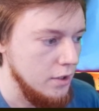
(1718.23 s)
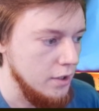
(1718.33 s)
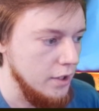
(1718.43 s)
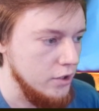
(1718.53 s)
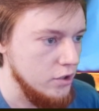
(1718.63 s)

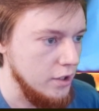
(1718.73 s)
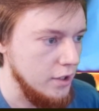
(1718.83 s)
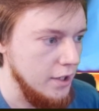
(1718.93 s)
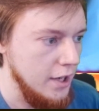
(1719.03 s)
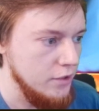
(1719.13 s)
Actually, I could
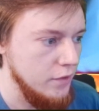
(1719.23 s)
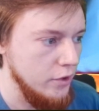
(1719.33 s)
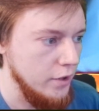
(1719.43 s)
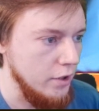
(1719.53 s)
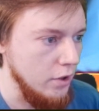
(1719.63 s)
cast
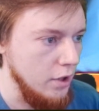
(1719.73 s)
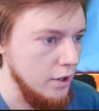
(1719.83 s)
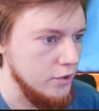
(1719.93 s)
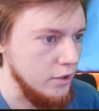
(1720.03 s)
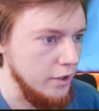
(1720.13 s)
Venerated
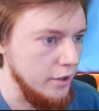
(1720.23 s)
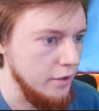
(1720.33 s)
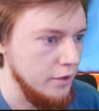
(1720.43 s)
Loxodon.